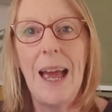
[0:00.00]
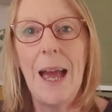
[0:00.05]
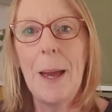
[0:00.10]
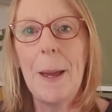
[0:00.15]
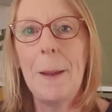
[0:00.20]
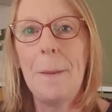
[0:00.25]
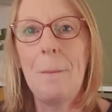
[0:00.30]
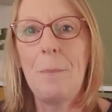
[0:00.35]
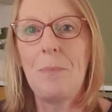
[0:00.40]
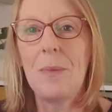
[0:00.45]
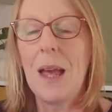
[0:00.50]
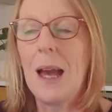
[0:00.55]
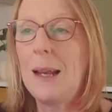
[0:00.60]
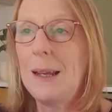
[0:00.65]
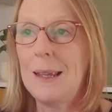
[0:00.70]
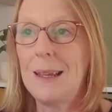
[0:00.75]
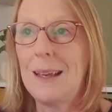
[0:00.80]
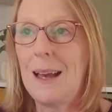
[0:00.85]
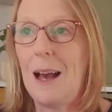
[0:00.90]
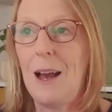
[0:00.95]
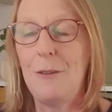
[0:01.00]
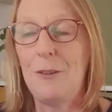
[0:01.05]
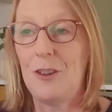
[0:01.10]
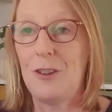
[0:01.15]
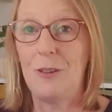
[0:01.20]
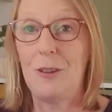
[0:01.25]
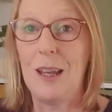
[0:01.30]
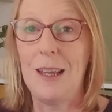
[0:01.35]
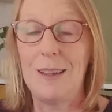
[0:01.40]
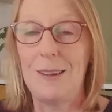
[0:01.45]
And
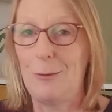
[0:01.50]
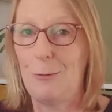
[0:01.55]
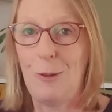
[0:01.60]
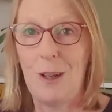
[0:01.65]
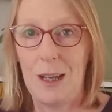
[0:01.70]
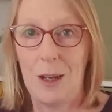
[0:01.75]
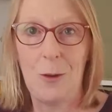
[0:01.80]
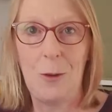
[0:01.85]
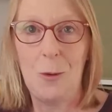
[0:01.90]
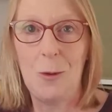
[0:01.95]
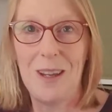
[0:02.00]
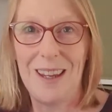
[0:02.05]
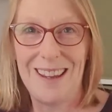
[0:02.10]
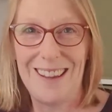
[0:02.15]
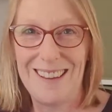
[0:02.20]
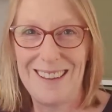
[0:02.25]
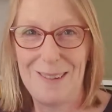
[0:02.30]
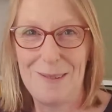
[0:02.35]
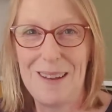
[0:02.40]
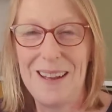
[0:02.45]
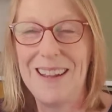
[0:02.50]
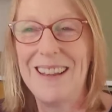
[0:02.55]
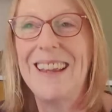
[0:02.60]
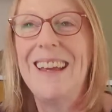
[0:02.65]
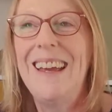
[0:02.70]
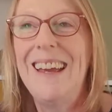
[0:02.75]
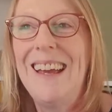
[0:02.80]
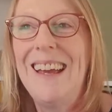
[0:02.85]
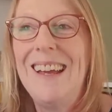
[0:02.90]
it's really annoying as well.